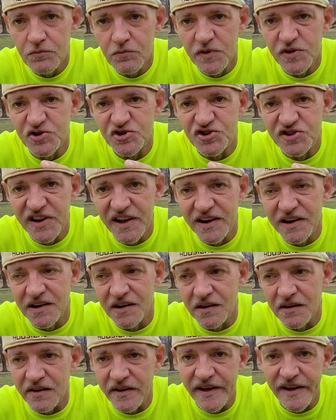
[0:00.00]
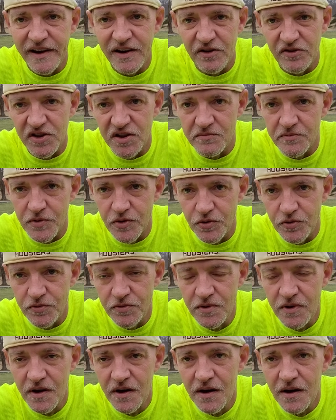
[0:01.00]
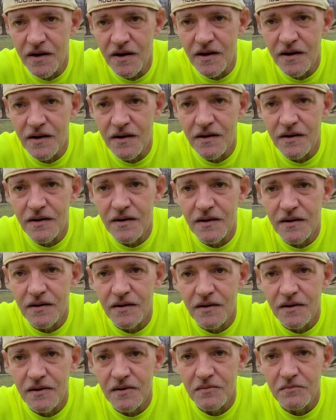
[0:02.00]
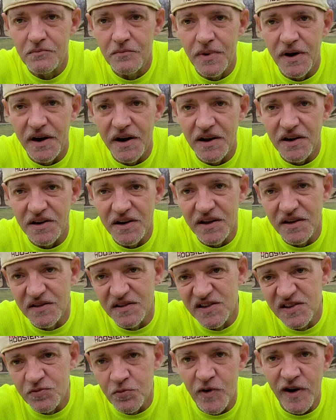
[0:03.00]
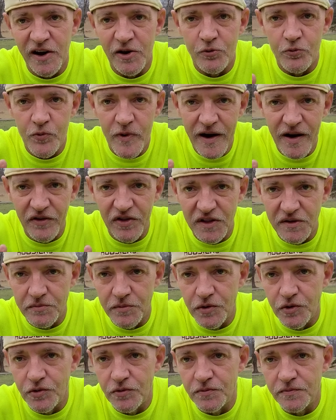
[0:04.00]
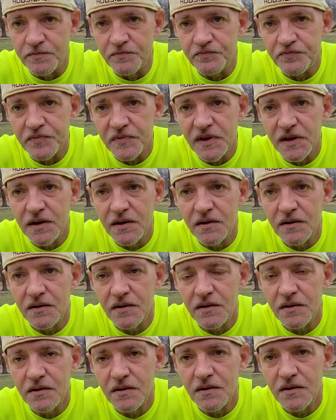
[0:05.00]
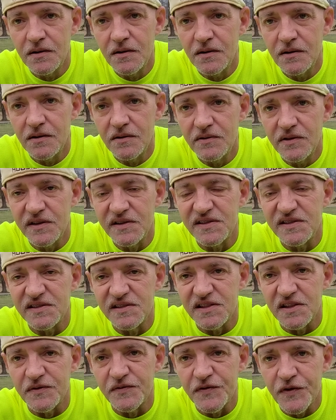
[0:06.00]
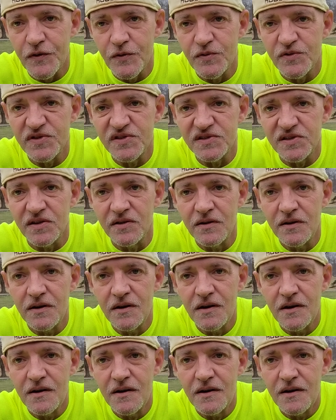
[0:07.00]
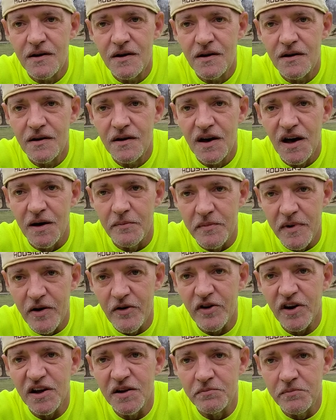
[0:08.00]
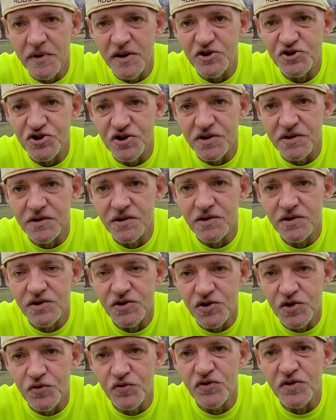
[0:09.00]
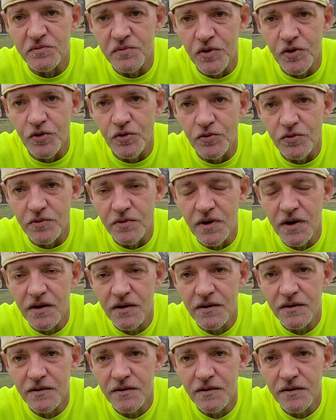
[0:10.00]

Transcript: which didn't land on the moon, but it did swing around the moon, this is the first American mission to the moon